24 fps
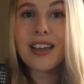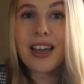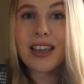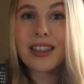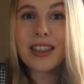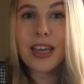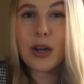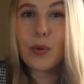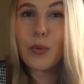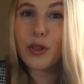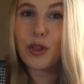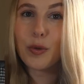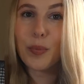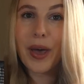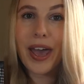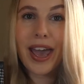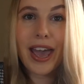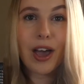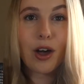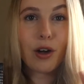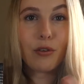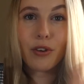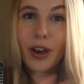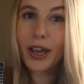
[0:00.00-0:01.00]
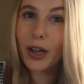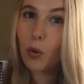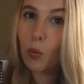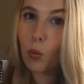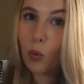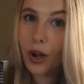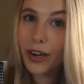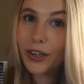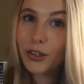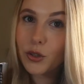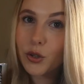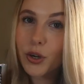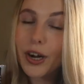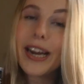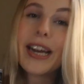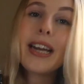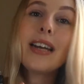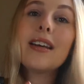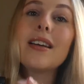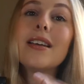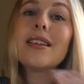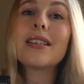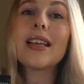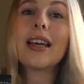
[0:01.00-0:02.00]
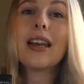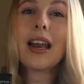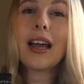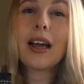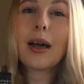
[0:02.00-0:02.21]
I think, with a pair of like white trainers and